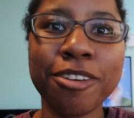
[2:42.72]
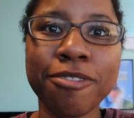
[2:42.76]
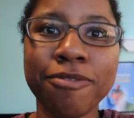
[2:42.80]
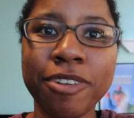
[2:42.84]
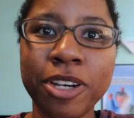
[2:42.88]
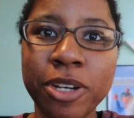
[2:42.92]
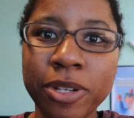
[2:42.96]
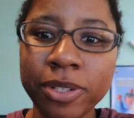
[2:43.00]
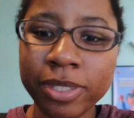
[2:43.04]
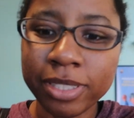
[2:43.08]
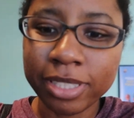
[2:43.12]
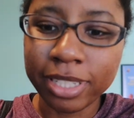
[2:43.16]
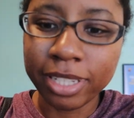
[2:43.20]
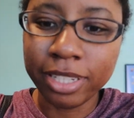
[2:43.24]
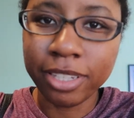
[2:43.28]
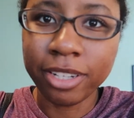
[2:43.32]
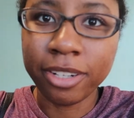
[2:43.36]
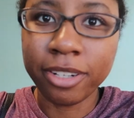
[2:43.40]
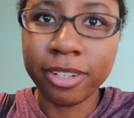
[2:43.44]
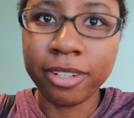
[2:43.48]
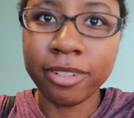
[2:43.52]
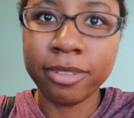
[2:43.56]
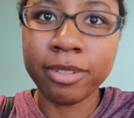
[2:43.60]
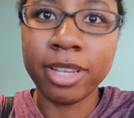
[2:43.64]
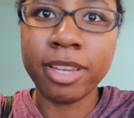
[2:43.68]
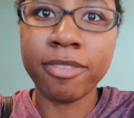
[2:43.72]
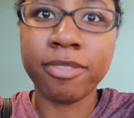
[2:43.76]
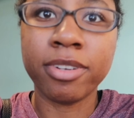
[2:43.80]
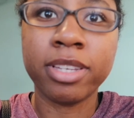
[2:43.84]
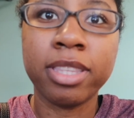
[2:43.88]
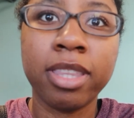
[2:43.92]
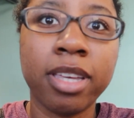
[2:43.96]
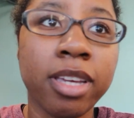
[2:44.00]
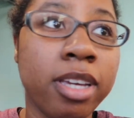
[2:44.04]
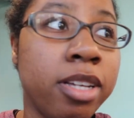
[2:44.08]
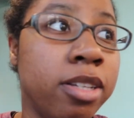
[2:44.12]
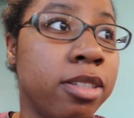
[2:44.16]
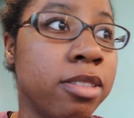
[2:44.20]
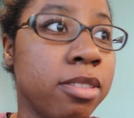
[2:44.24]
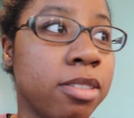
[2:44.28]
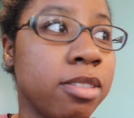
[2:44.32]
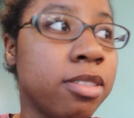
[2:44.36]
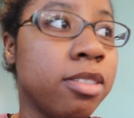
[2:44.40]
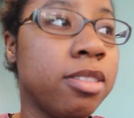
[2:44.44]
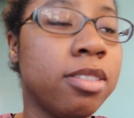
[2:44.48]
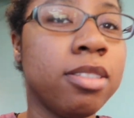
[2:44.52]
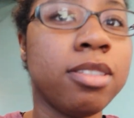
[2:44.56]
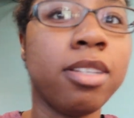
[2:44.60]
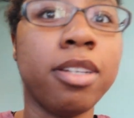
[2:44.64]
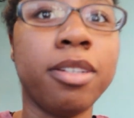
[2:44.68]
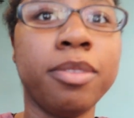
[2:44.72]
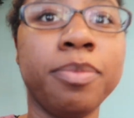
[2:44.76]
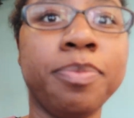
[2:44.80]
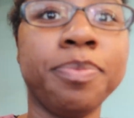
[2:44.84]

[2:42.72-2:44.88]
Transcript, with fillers: their phones and their everything else. So